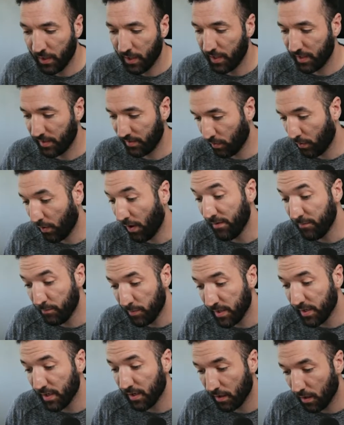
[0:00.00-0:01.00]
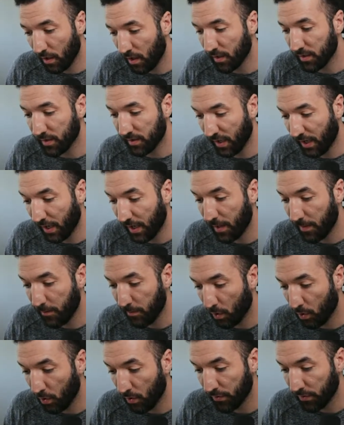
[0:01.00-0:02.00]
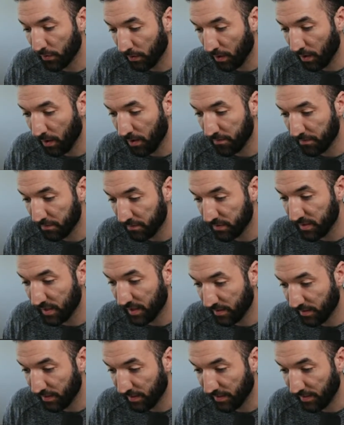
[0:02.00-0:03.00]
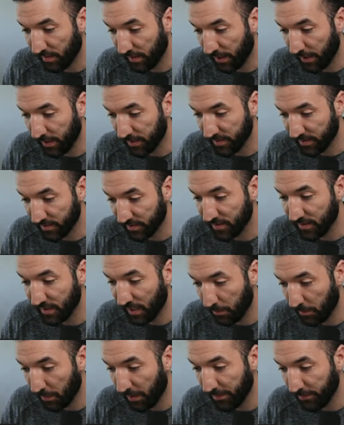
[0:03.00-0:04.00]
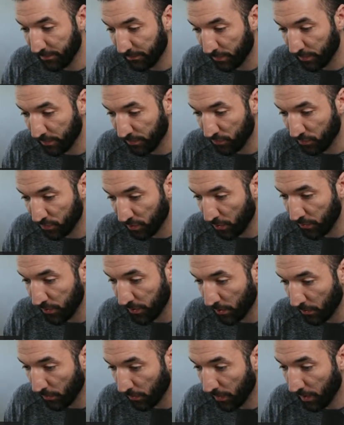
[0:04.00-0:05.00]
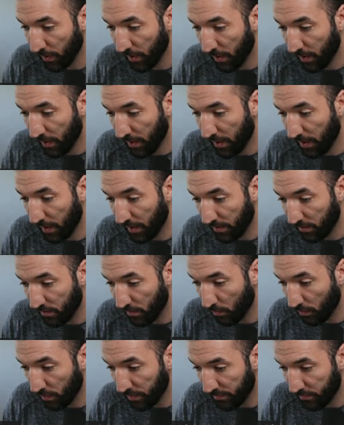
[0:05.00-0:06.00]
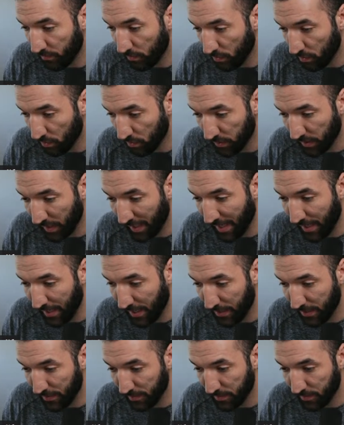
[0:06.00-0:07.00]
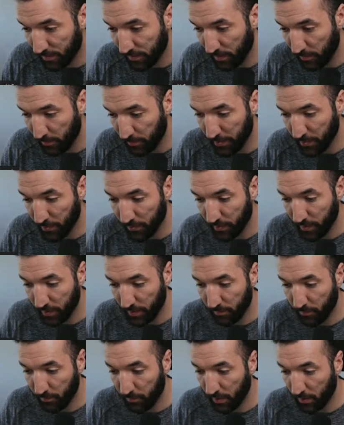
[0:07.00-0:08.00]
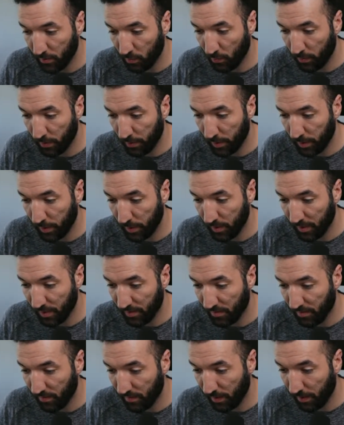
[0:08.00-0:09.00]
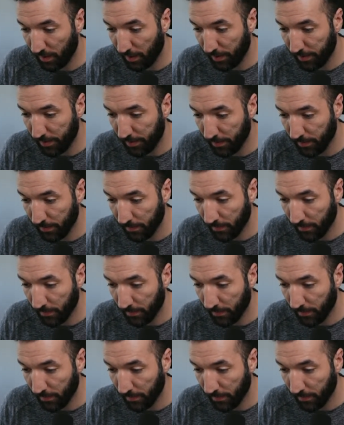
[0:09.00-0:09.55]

so I've been a long time holder of Tesla stock. This is not my first rodeo. So if you look at the period between, let's say,